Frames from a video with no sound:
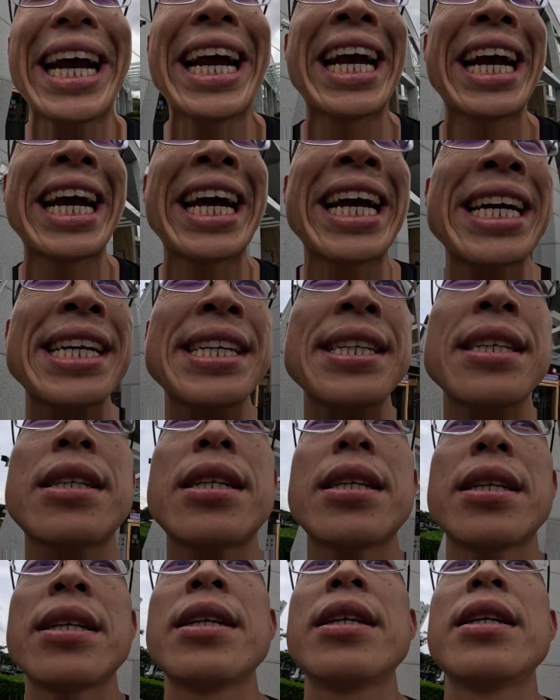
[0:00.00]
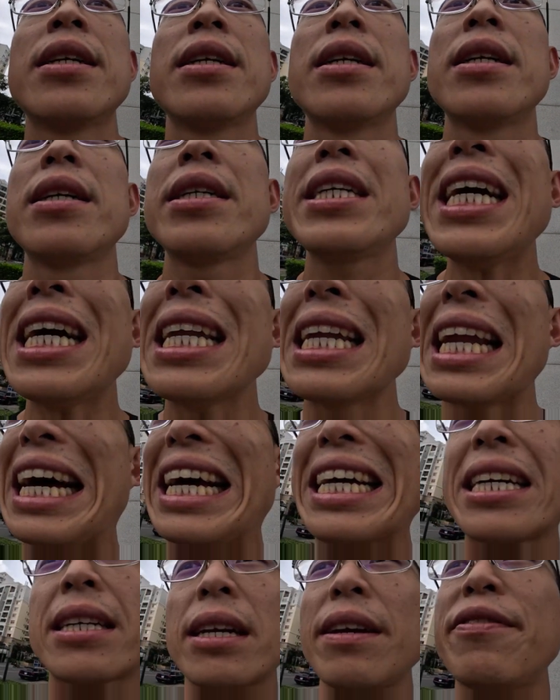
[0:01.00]
And yeah,
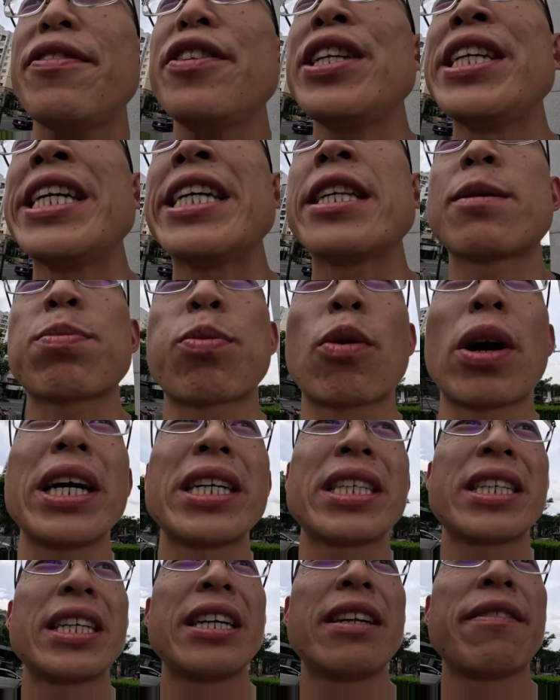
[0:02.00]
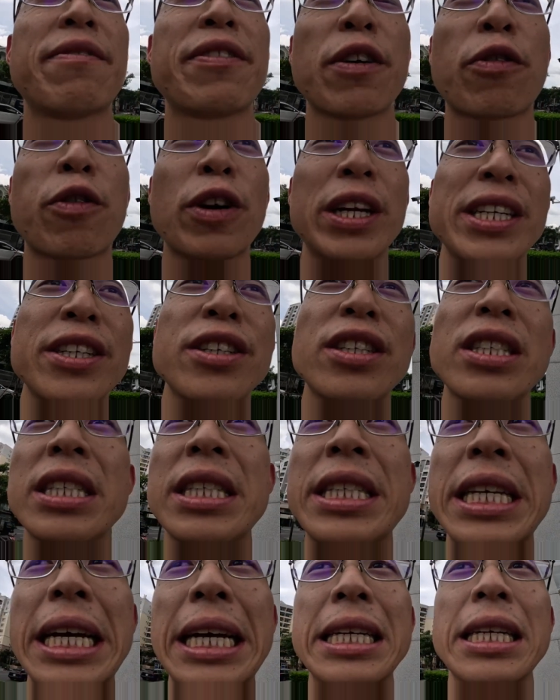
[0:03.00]
like if you need inspiration, feel free to use
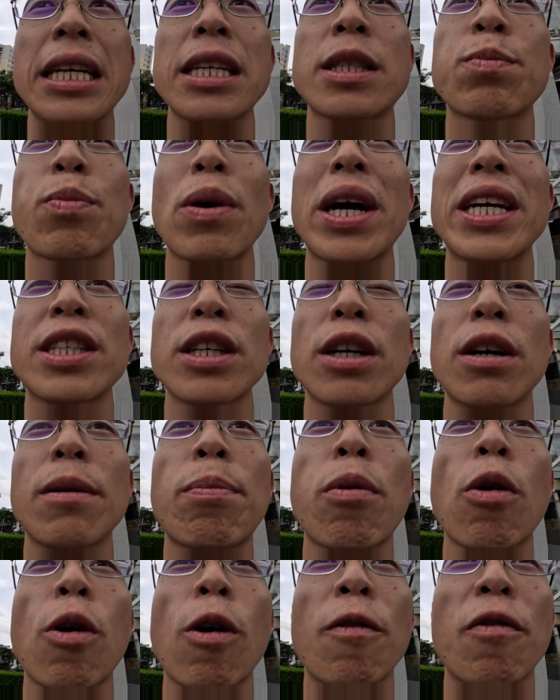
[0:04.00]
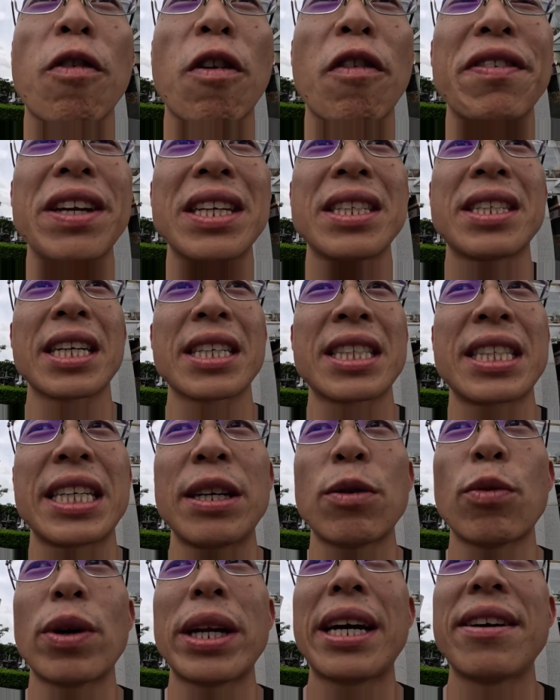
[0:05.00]
this as espresso, pour over
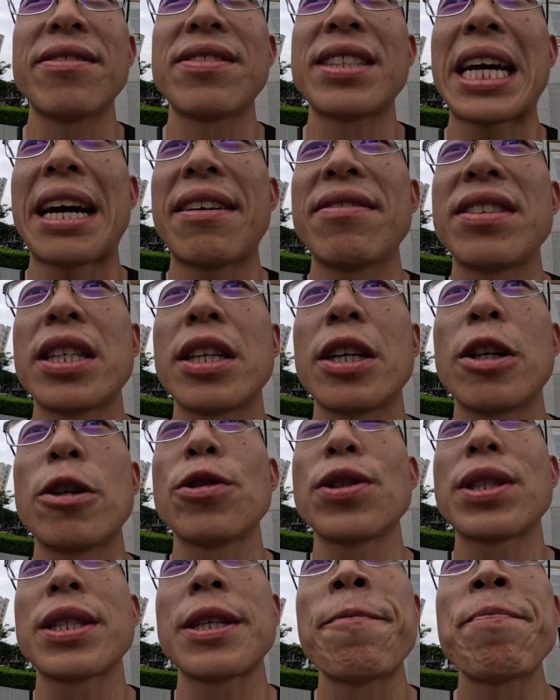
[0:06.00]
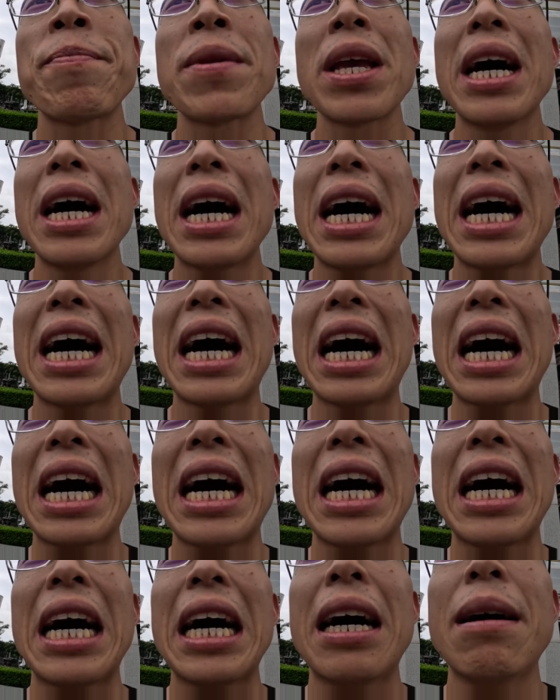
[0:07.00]
V60, whatever's have Zeus.
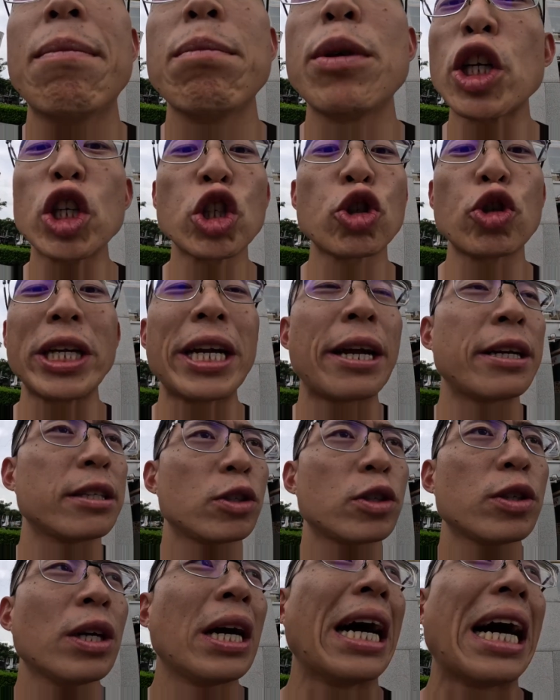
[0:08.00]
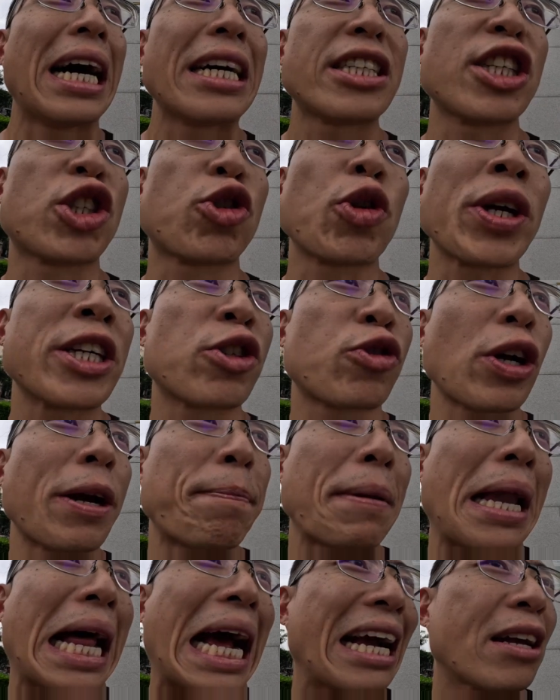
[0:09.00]
You could drink it, just drink it
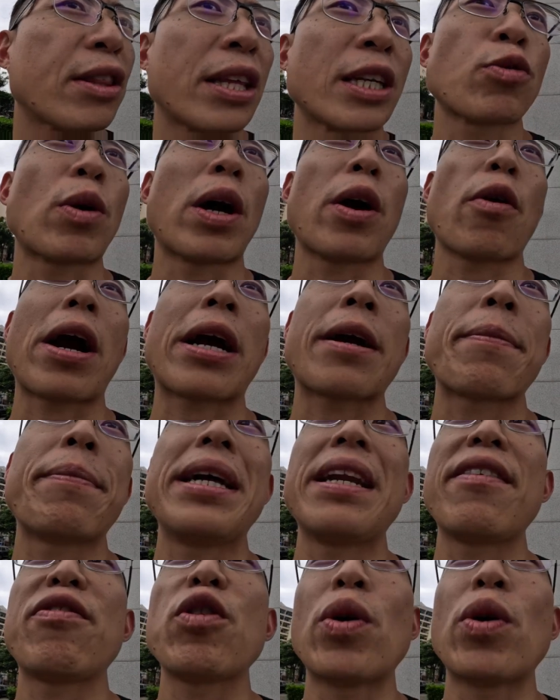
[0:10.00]
straight black. That's what I recommend.